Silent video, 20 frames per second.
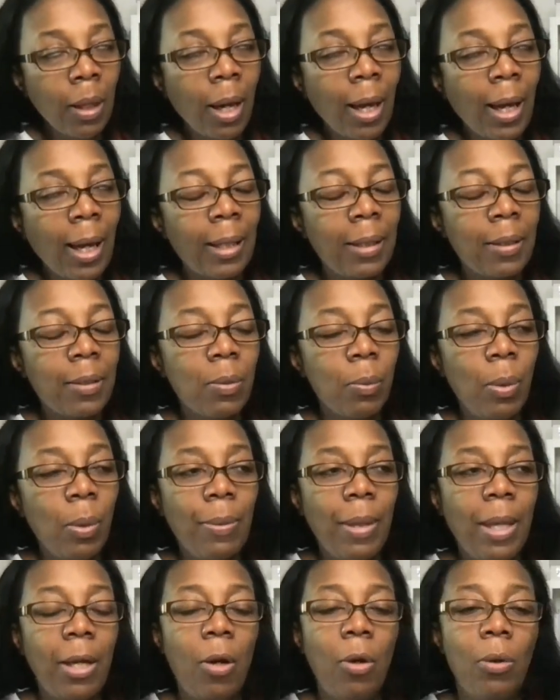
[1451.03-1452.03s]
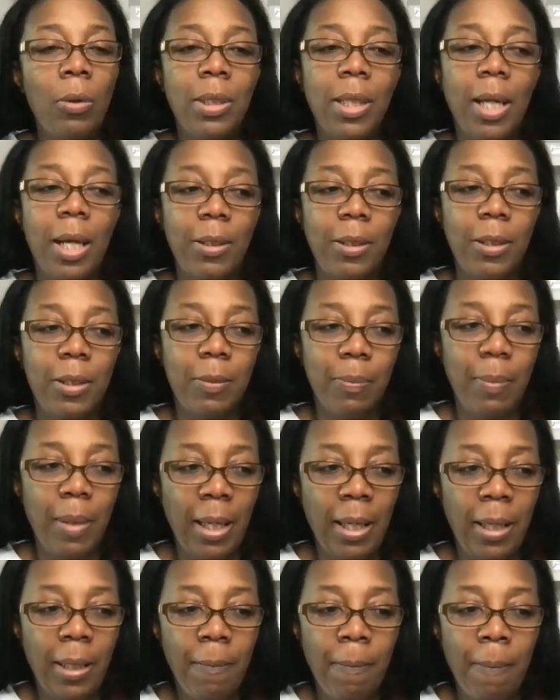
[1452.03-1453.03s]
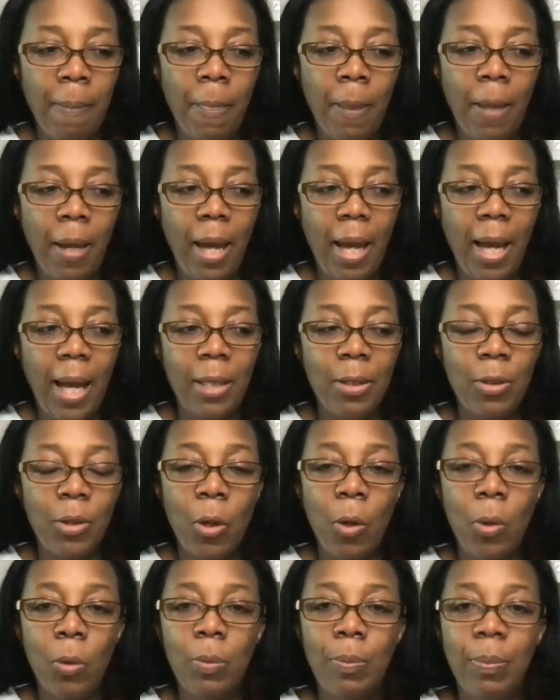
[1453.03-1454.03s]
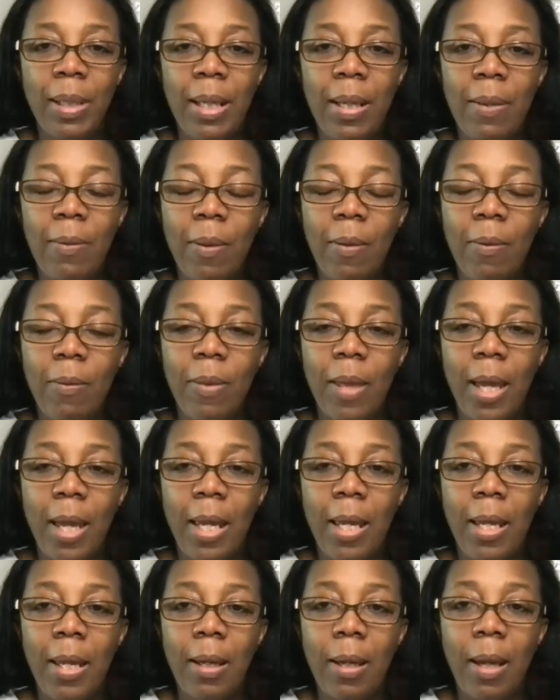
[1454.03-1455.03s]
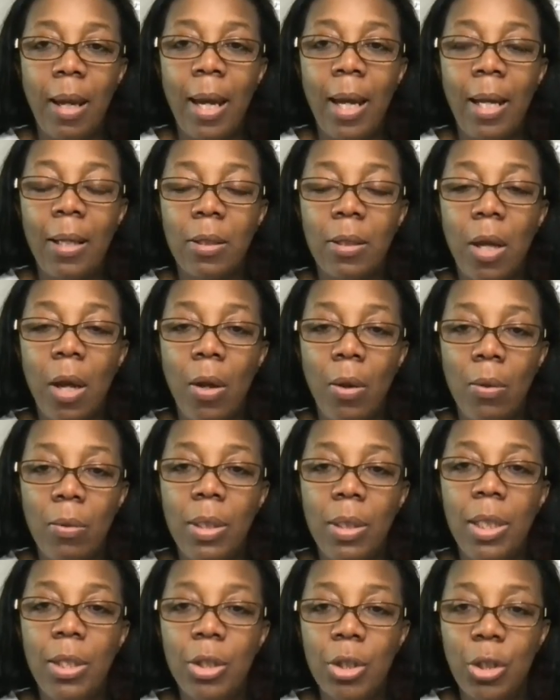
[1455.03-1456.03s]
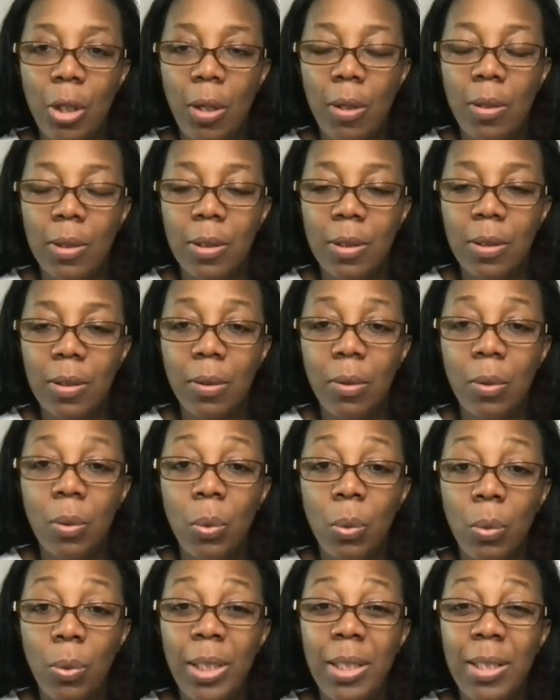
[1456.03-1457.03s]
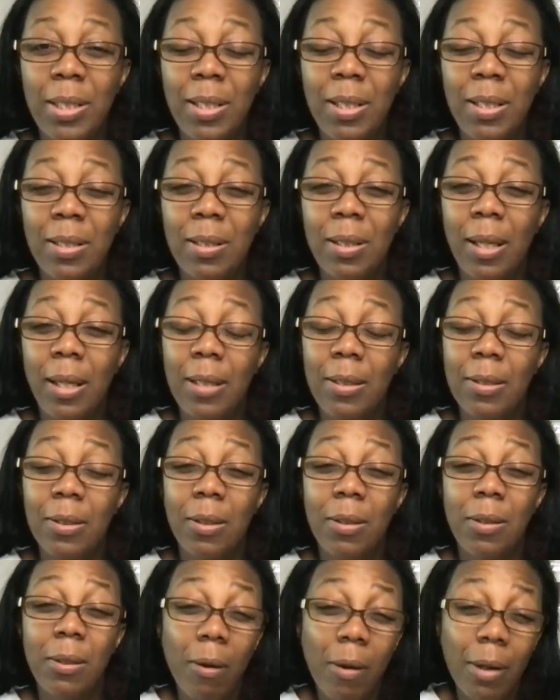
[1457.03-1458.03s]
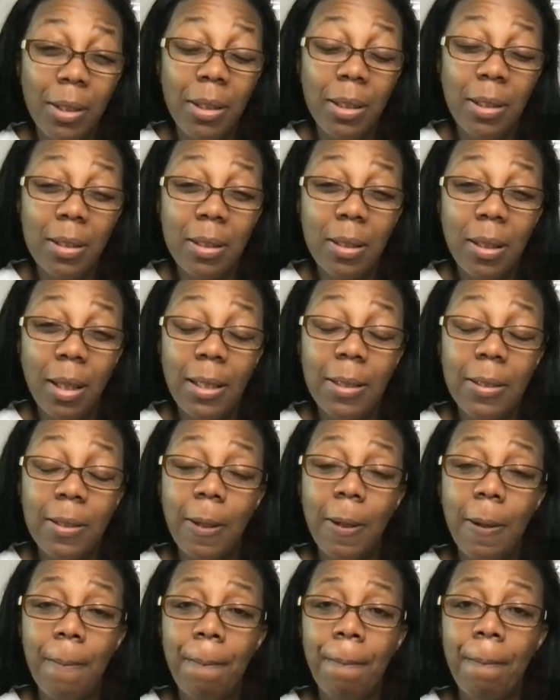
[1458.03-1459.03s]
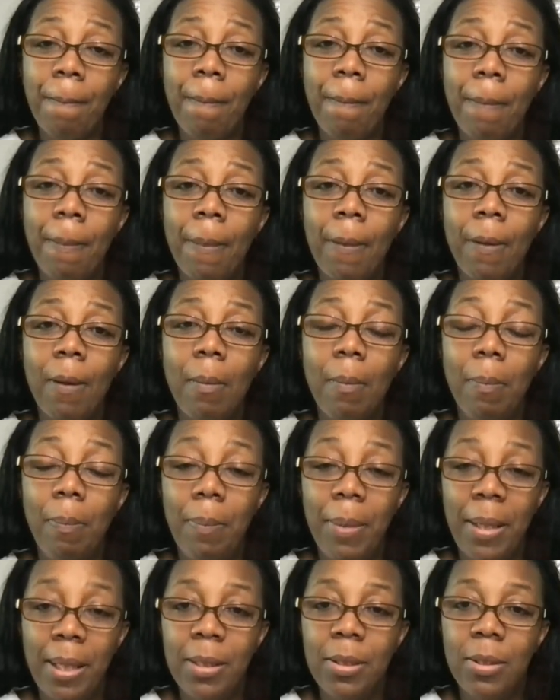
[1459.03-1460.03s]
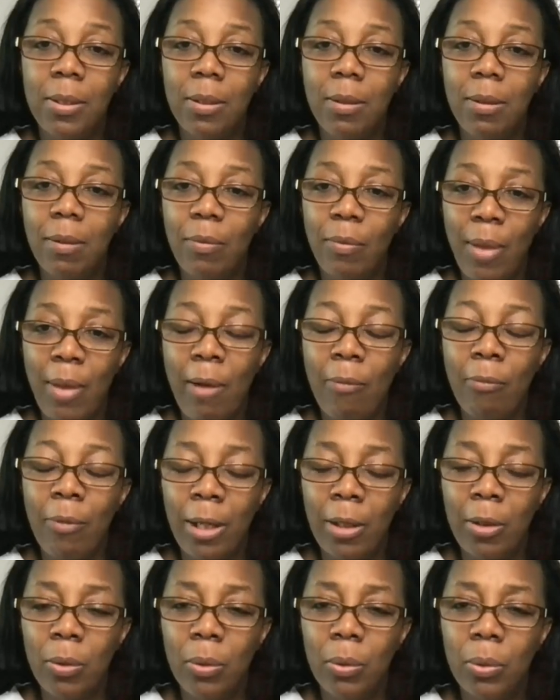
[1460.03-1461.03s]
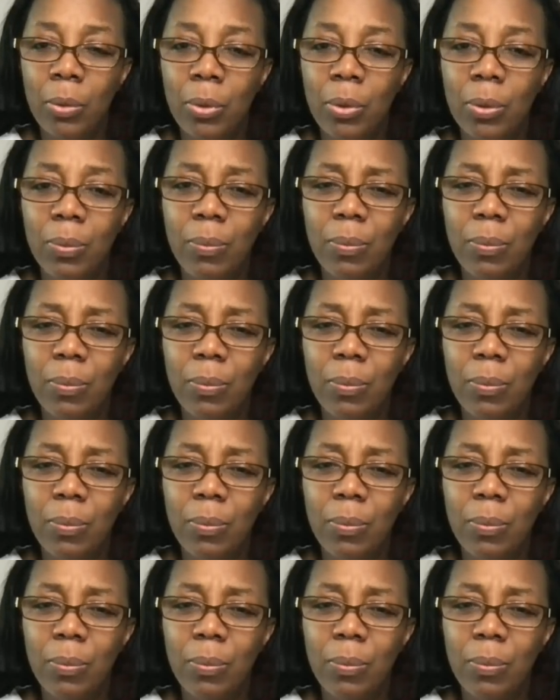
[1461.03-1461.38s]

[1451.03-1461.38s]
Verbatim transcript: And when they contacted me and told me that they had only just, all these years later, nine years later, beaten that record.